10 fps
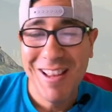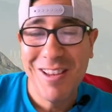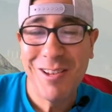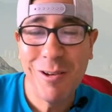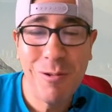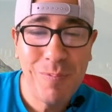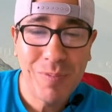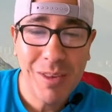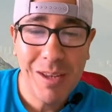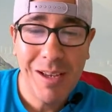So
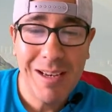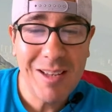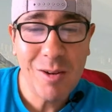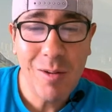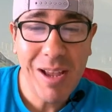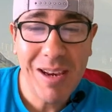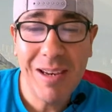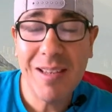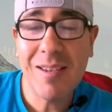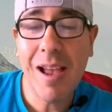uh, let's go ahead and
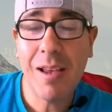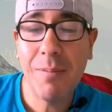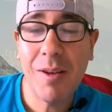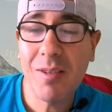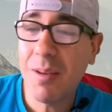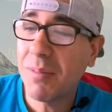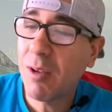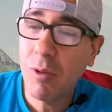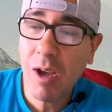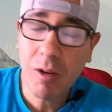let's talk about something
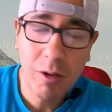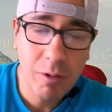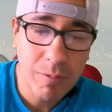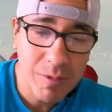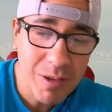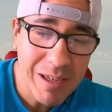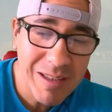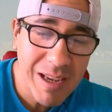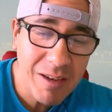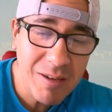we all know. So let's
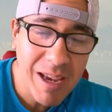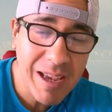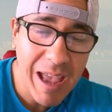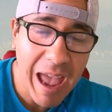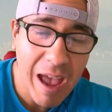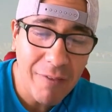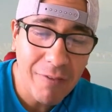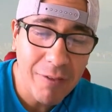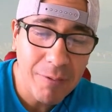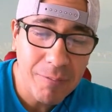say you take a half
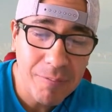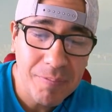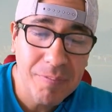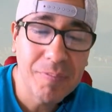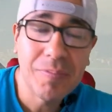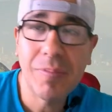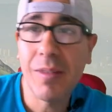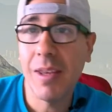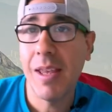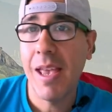
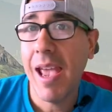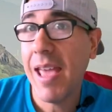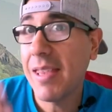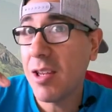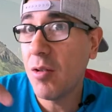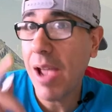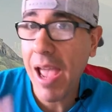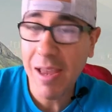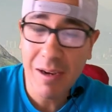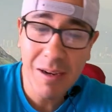and then you
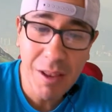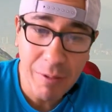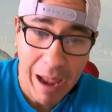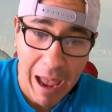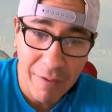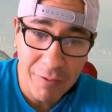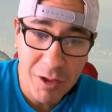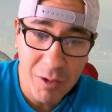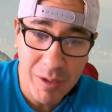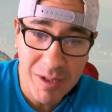add another half
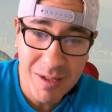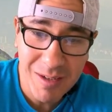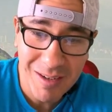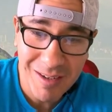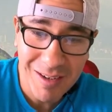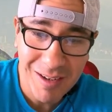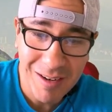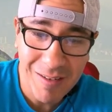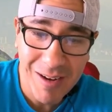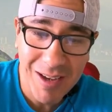to it,
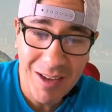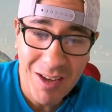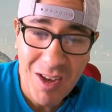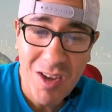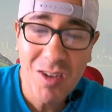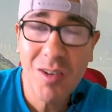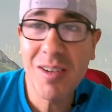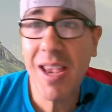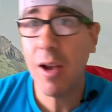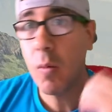right? So you
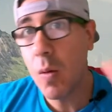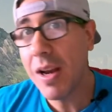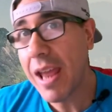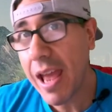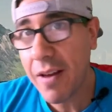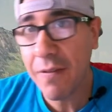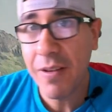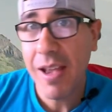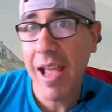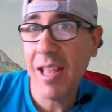take one half
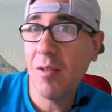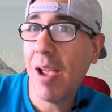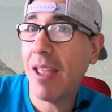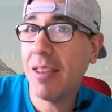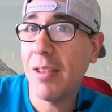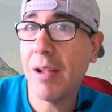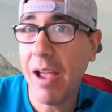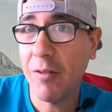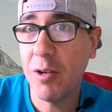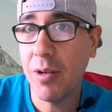and you add the other
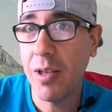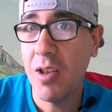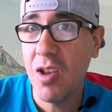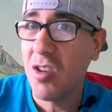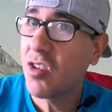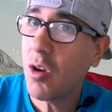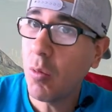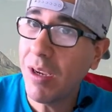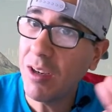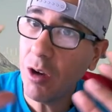half to it. So
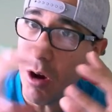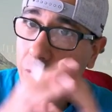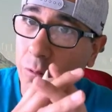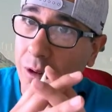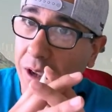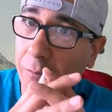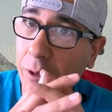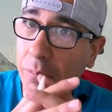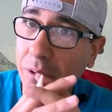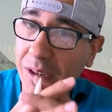we know if we
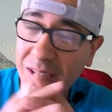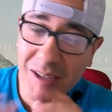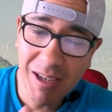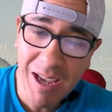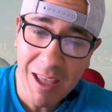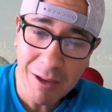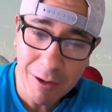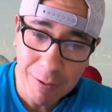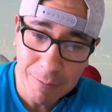put it together,